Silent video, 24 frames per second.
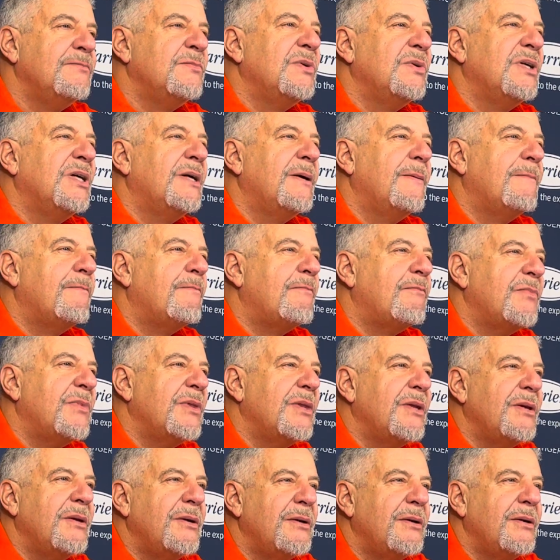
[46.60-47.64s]
Changing on the
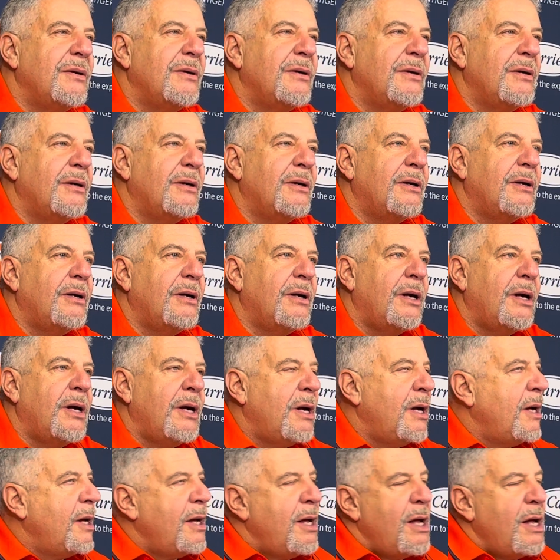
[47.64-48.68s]
starting lineup tonight, 2 point
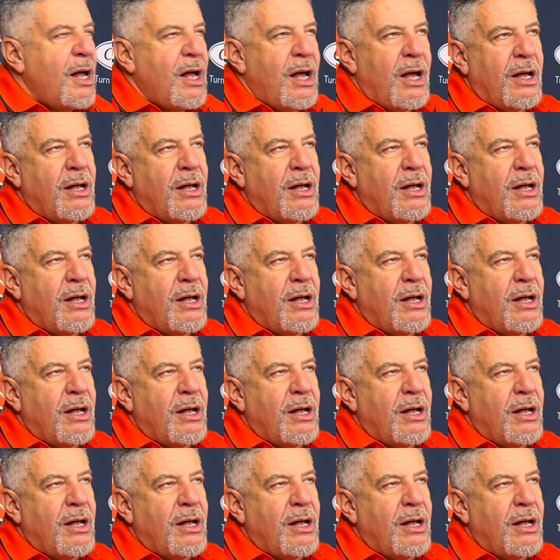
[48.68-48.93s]
guards.